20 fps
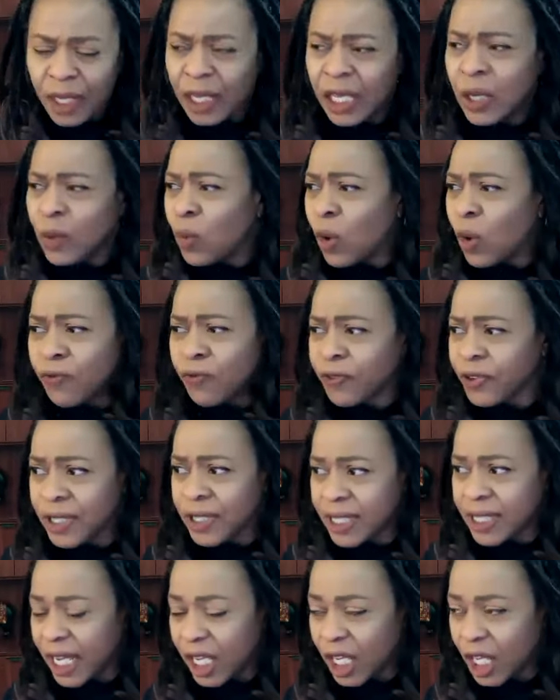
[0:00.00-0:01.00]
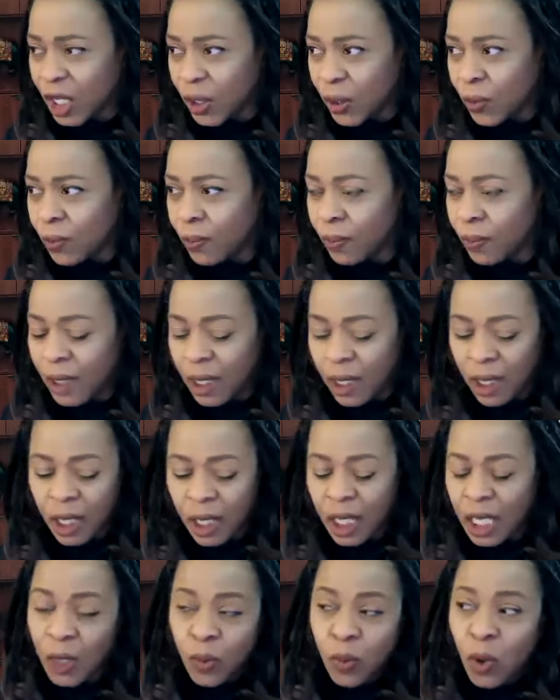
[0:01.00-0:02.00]
He won't forsake you.
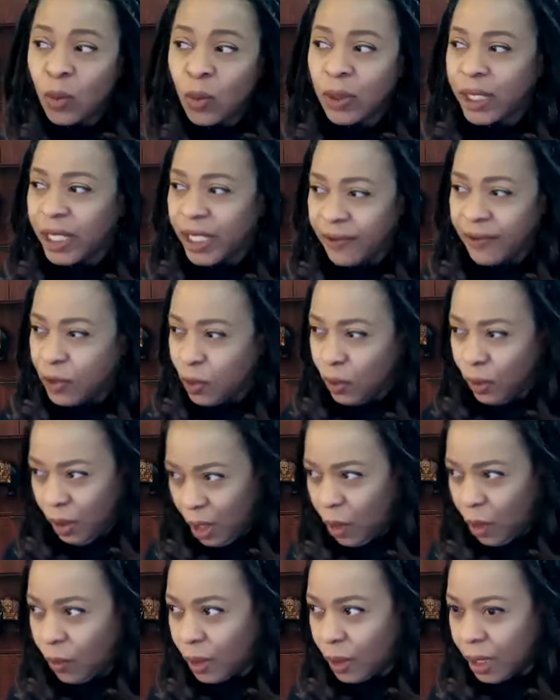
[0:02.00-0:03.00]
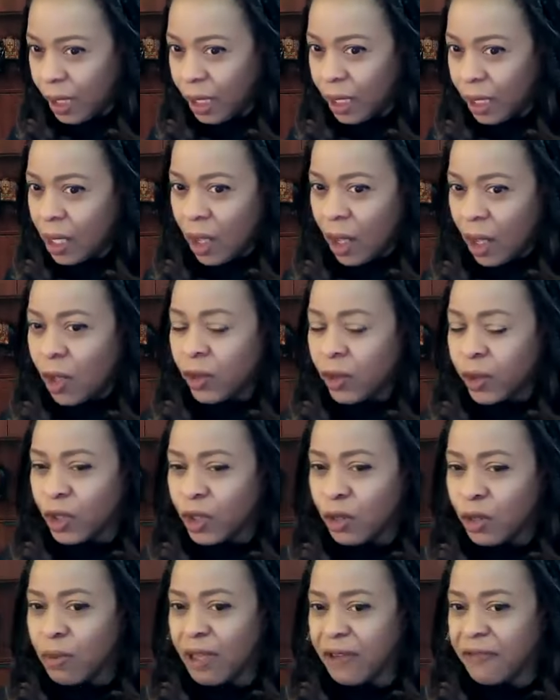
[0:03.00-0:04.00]
He won't leave you lonely. Although
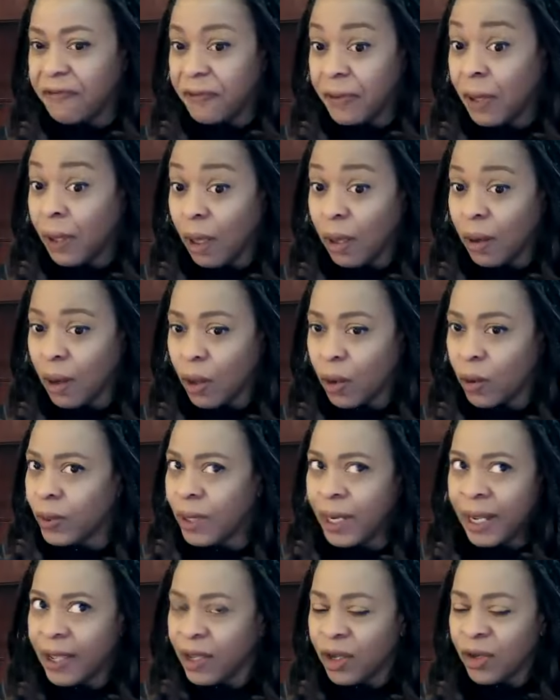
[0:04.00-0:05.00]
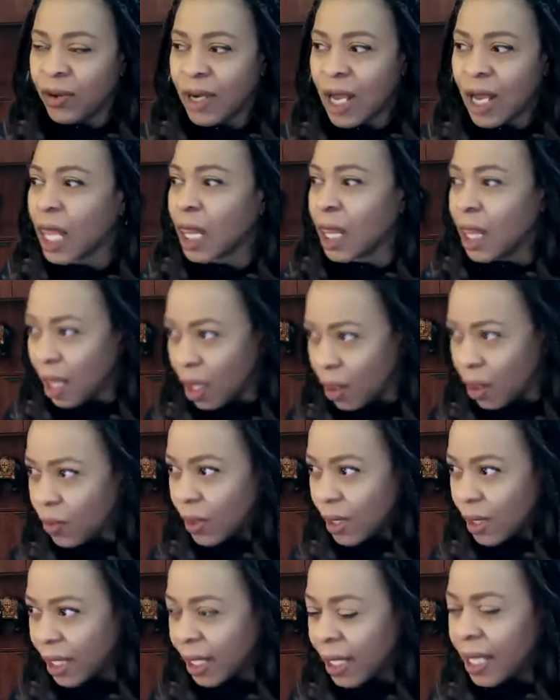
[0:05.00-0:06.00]
you may feel alone, you're not
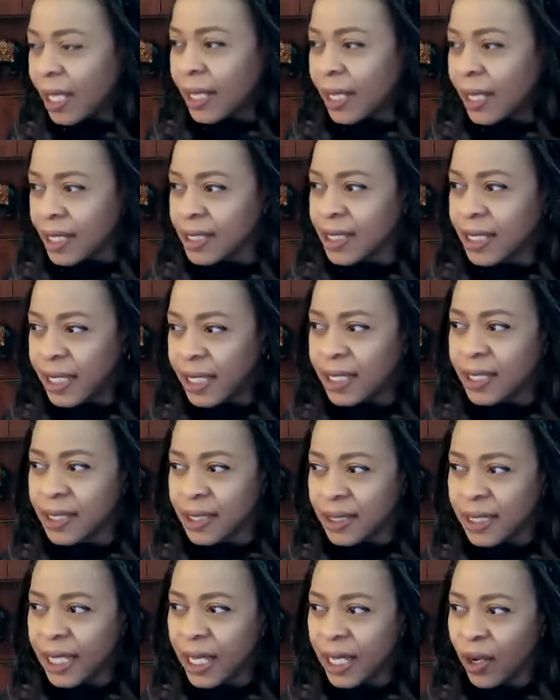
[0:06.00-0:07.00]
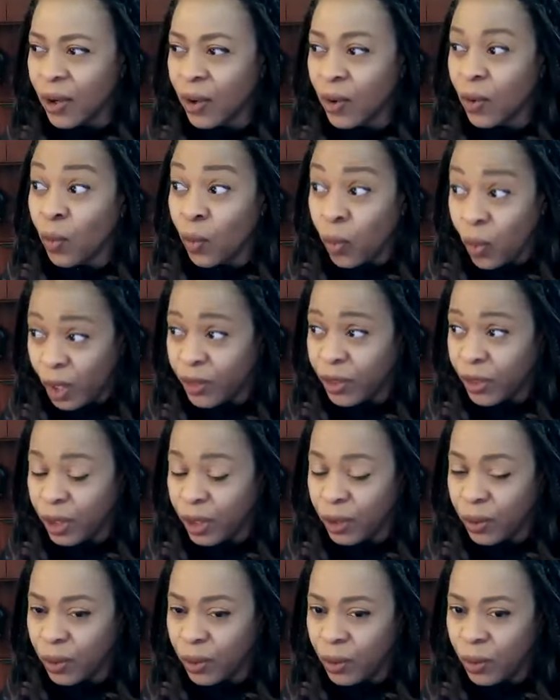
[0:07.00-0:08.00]
lonely because he is there with
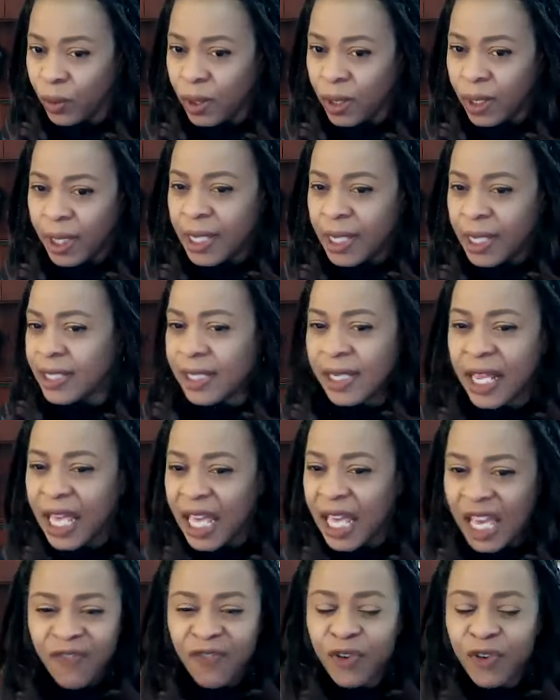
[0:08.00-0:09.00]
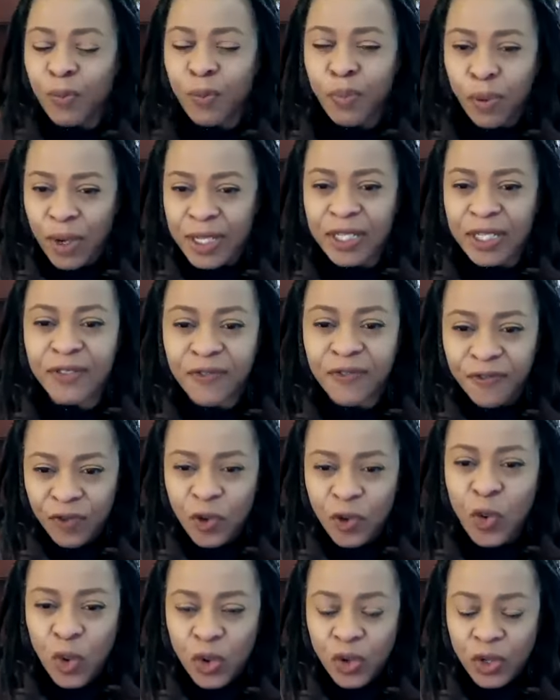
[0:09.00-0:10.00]
you. He's an ever-present
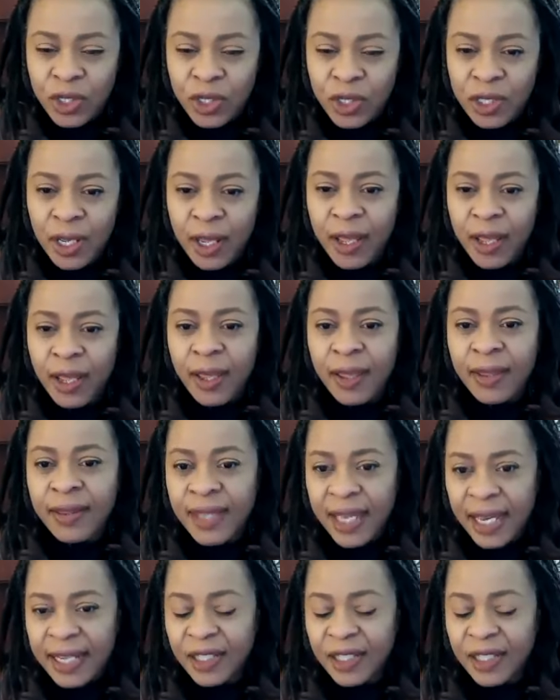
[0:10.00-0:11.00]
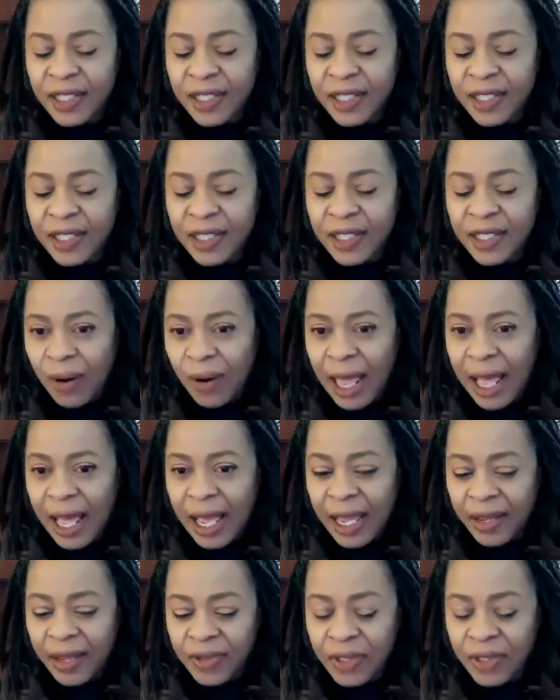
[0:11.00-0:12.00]
force that's within our
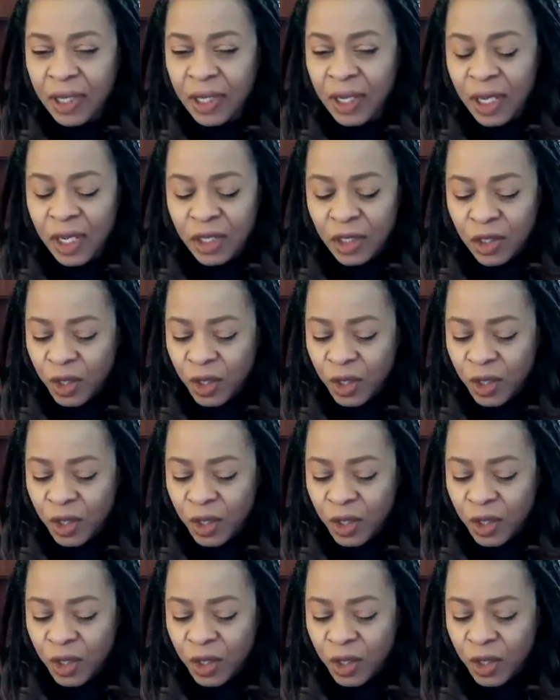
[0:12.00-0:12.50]
lives.